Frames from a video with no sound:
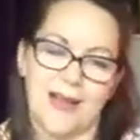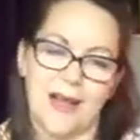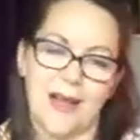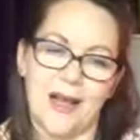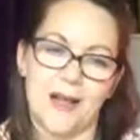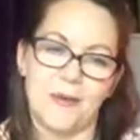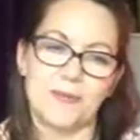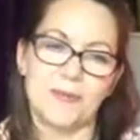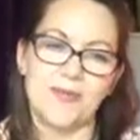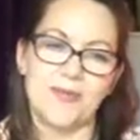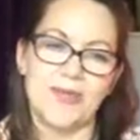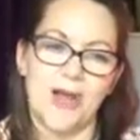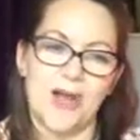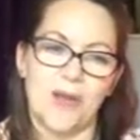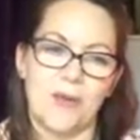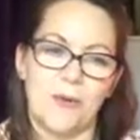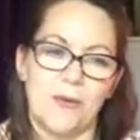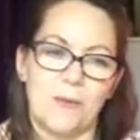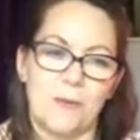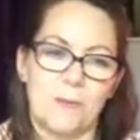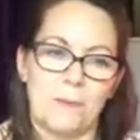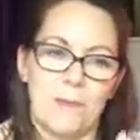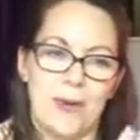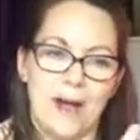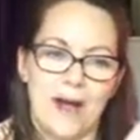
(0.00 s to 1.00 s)
So
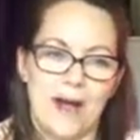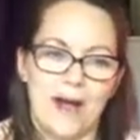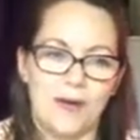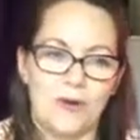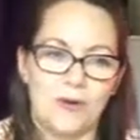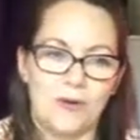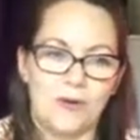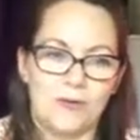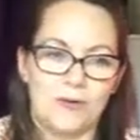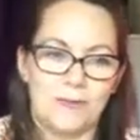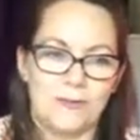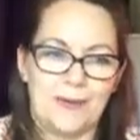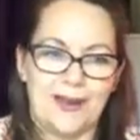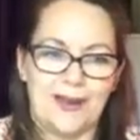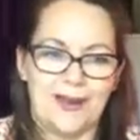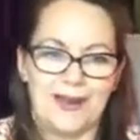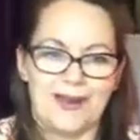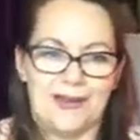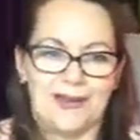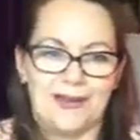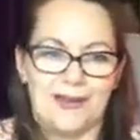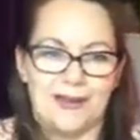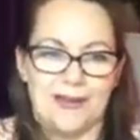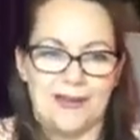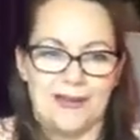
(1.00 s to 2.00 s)
all
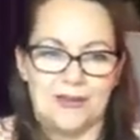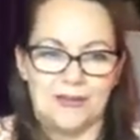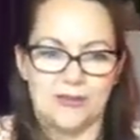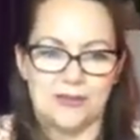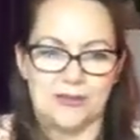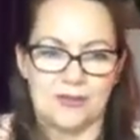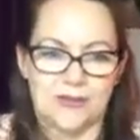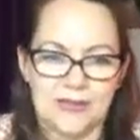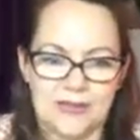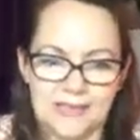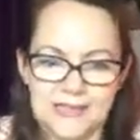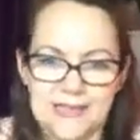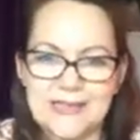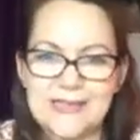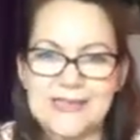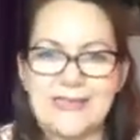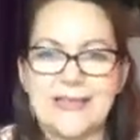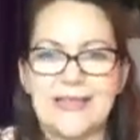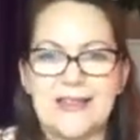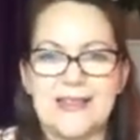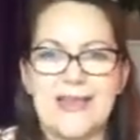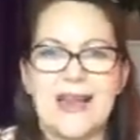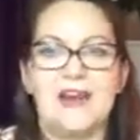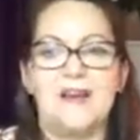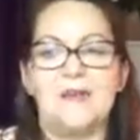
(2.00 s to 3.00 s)
my sort of
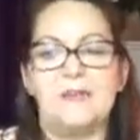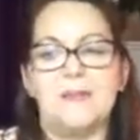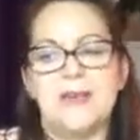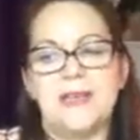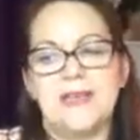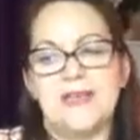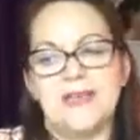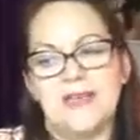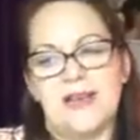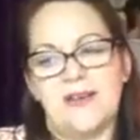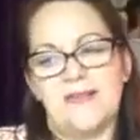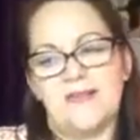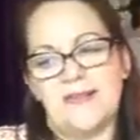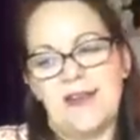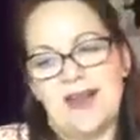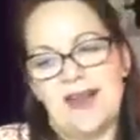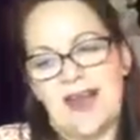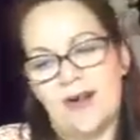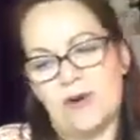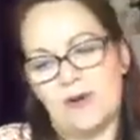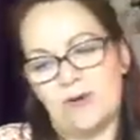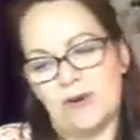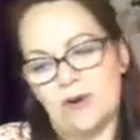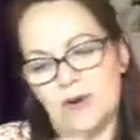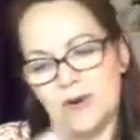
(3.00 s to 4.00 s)
holistic therapies have
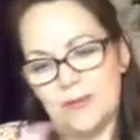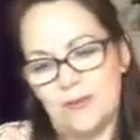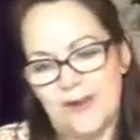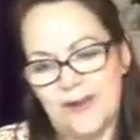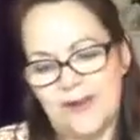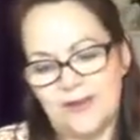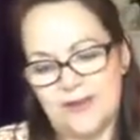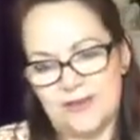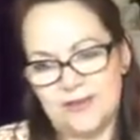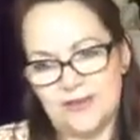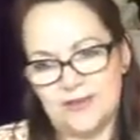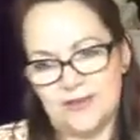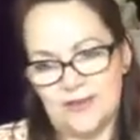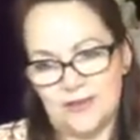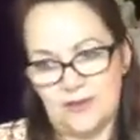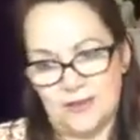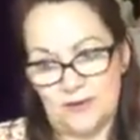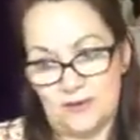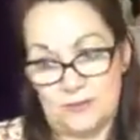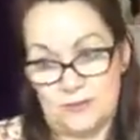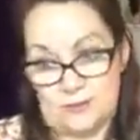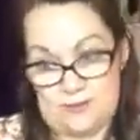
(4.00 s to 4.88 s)
now come into